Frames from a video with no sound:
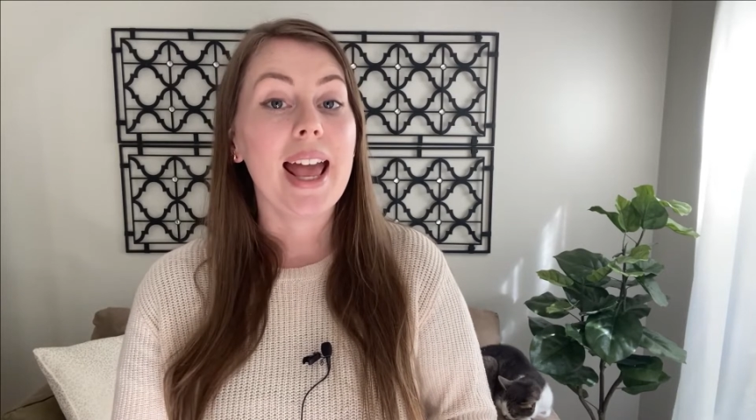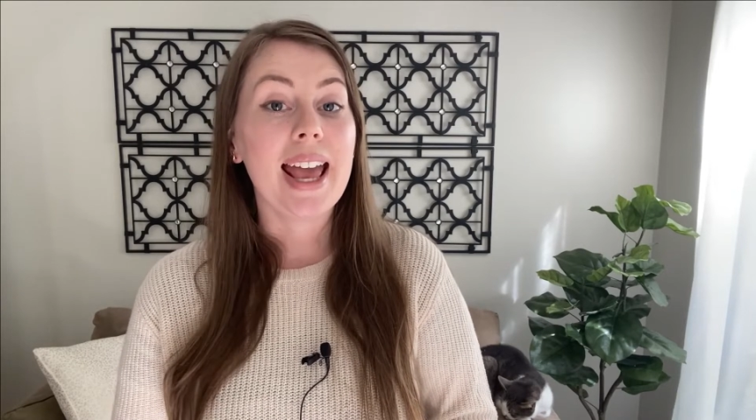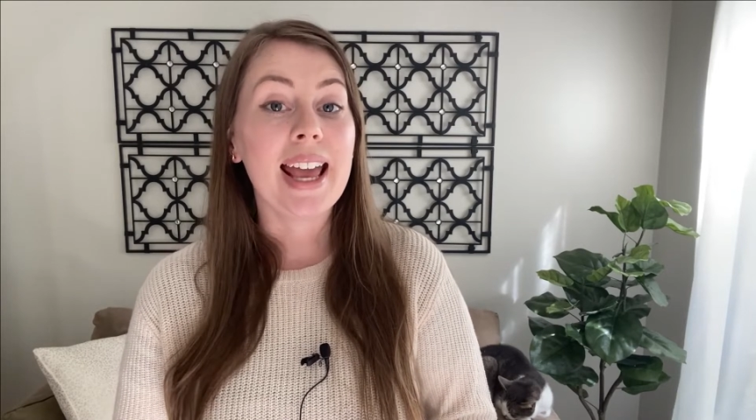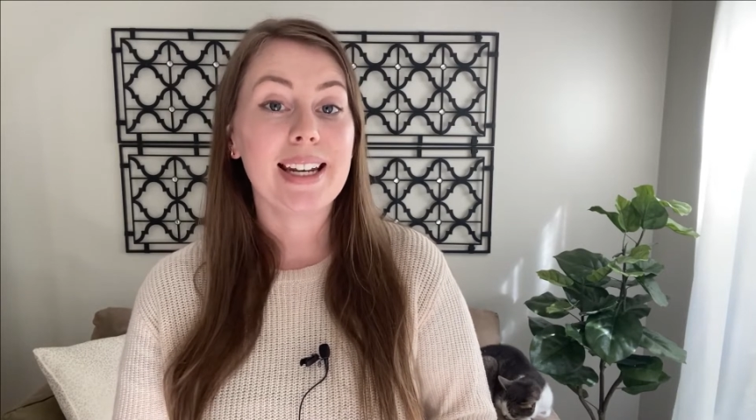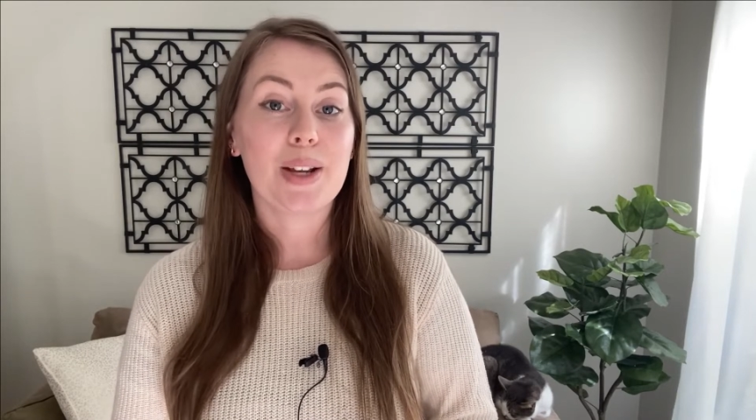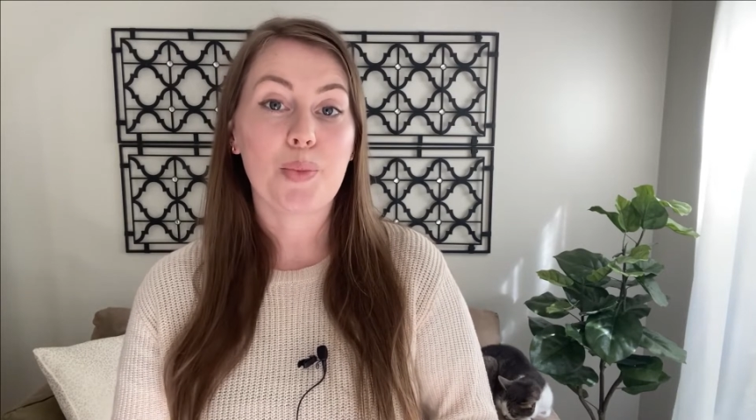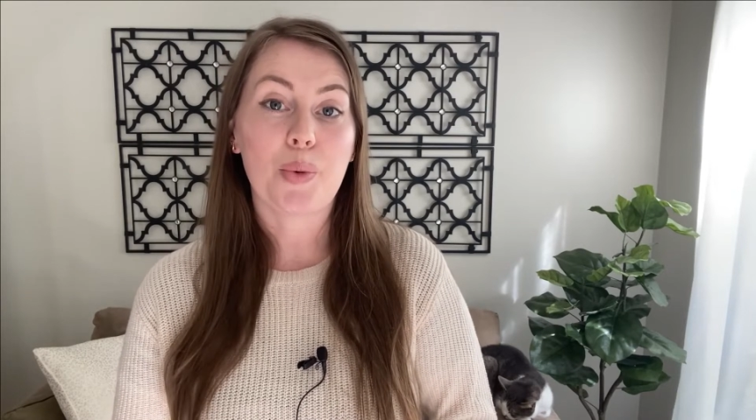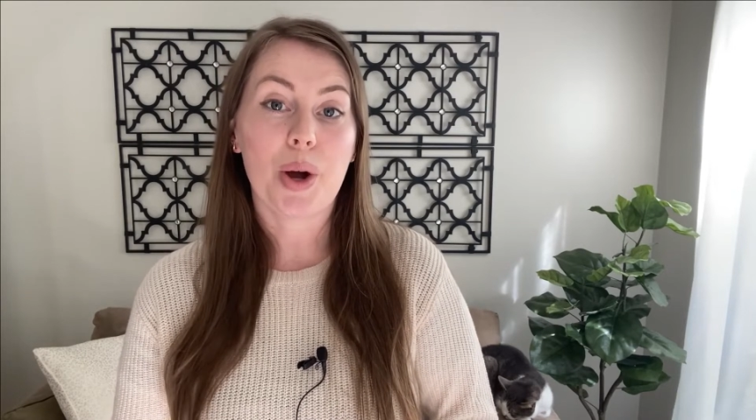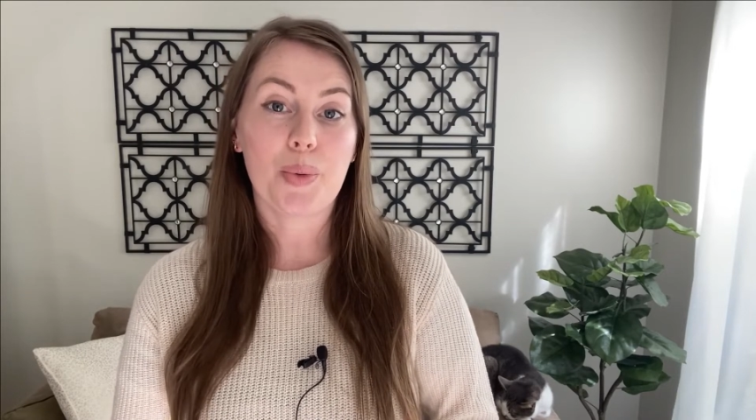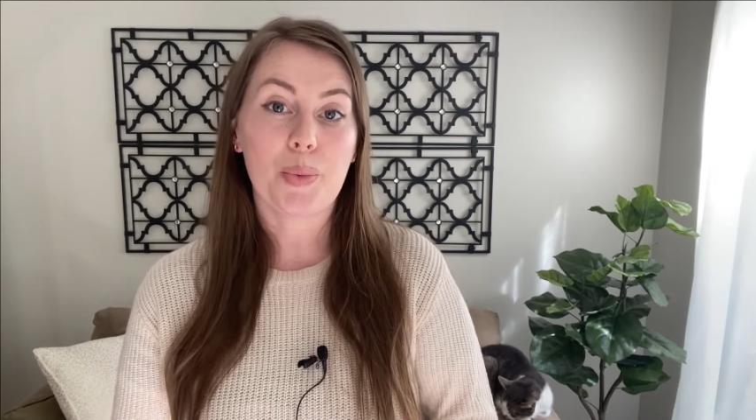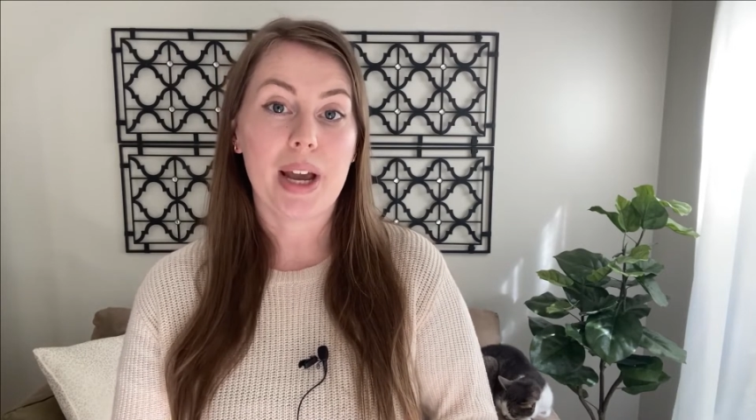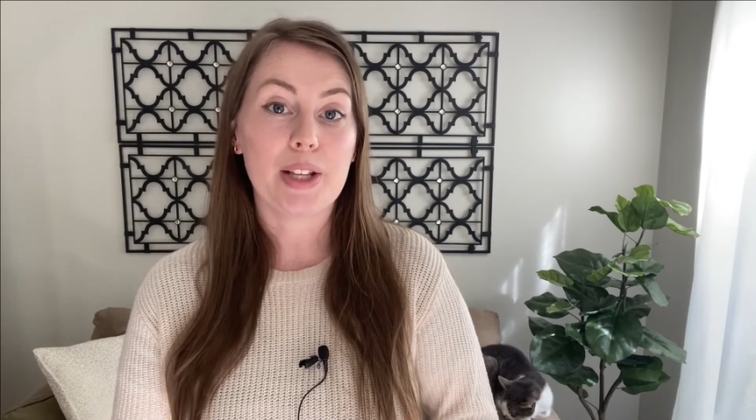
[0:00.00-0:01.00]
and in
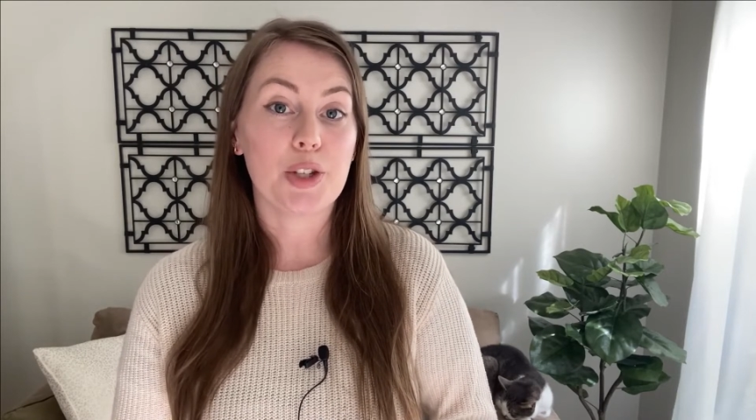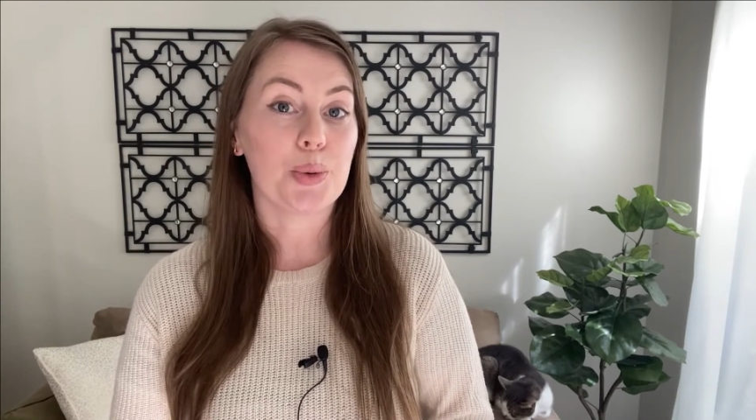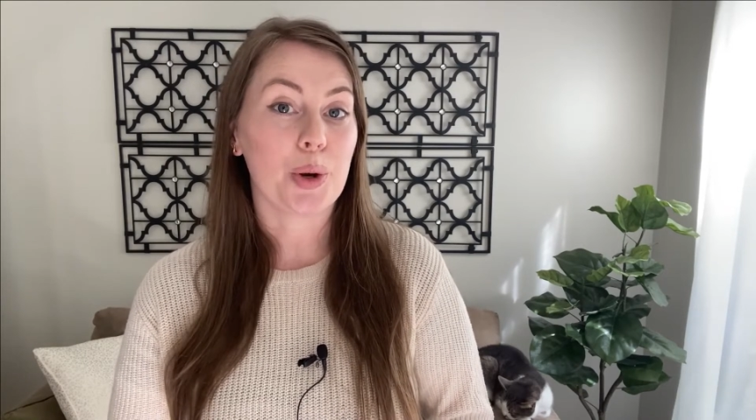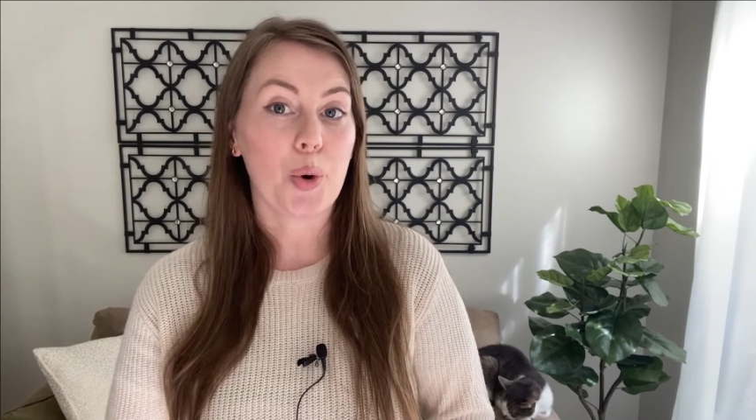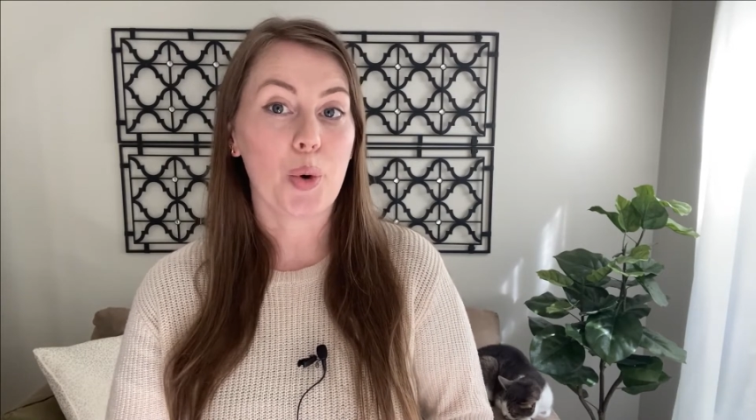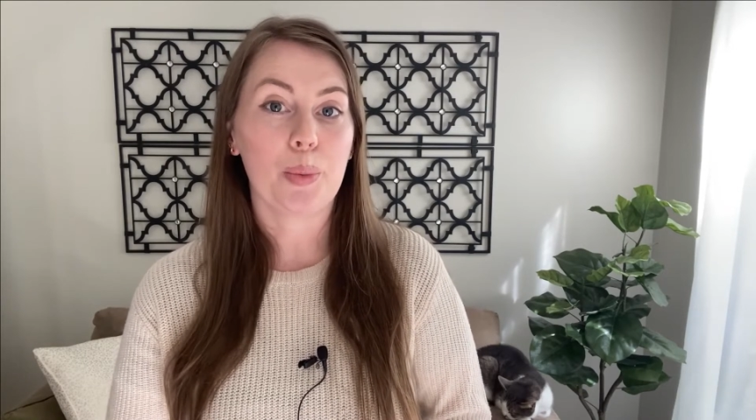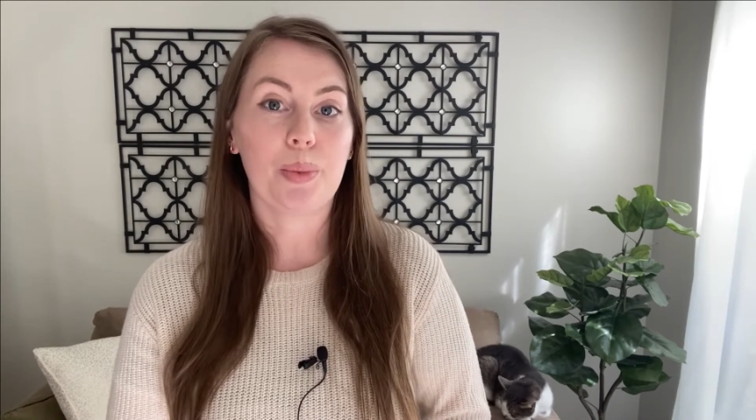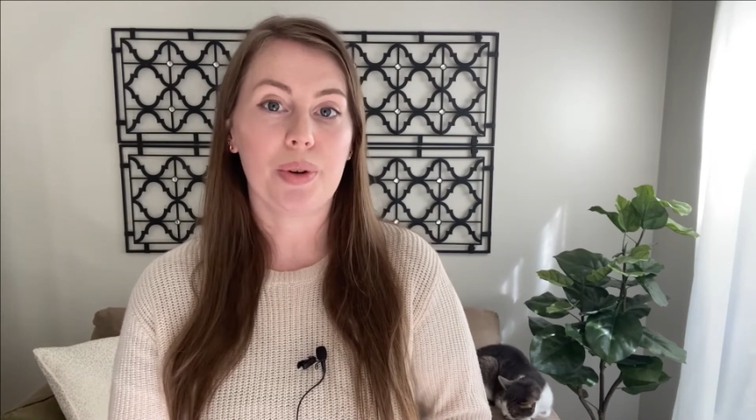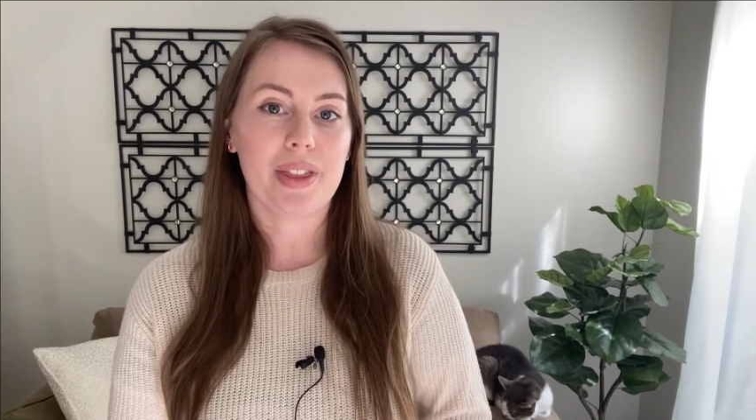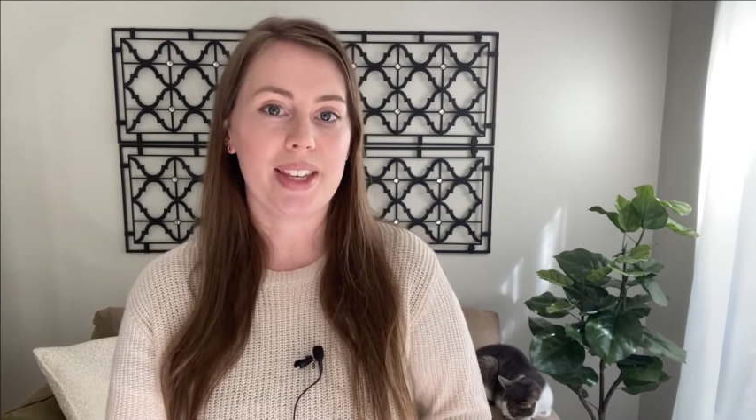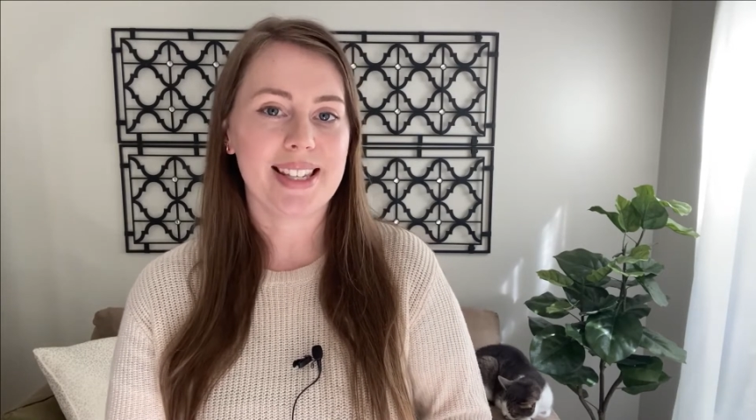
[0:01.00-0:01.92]
what way to incorporate